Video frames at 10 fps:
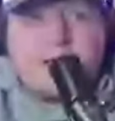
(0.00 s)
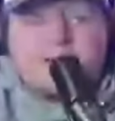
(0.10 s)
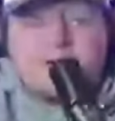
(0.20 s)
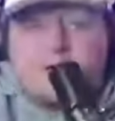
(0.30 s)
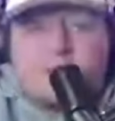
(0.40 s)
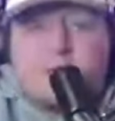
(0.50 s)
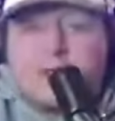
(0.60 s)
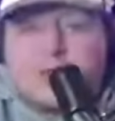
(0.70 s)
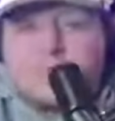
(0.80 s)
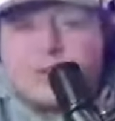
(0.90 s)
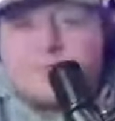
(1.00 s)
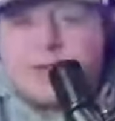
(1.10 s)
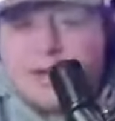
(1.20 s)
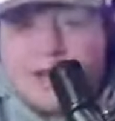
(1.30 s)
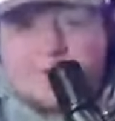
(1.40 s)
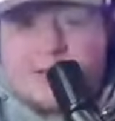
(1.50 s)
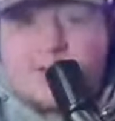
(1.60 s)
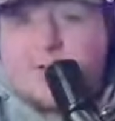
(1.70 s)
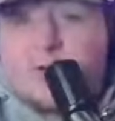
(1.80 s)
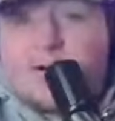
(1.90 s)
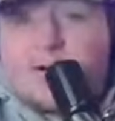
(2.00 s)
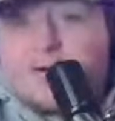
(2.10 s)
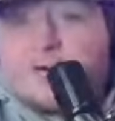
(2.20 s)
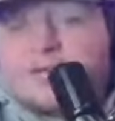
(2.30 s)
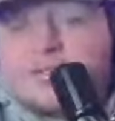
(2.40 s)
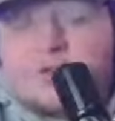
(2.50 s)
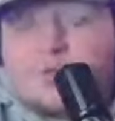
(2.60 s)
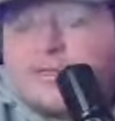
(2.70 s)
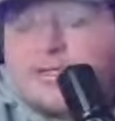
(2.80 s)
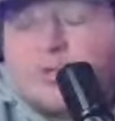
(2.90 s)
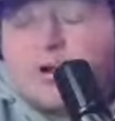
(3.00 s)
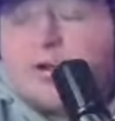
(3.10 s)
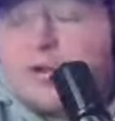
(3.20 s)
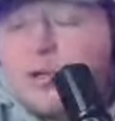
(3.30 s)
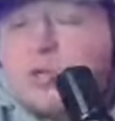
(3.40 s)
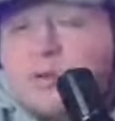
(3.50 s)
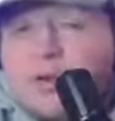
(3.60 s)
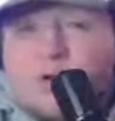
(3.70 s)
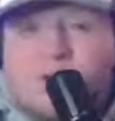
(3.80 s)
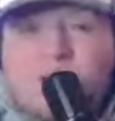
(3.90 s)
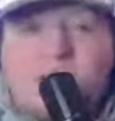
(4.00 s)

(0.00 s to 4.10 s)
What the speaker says: it's on me. I'm putting my name out here on it. So we'll see where it goes from here.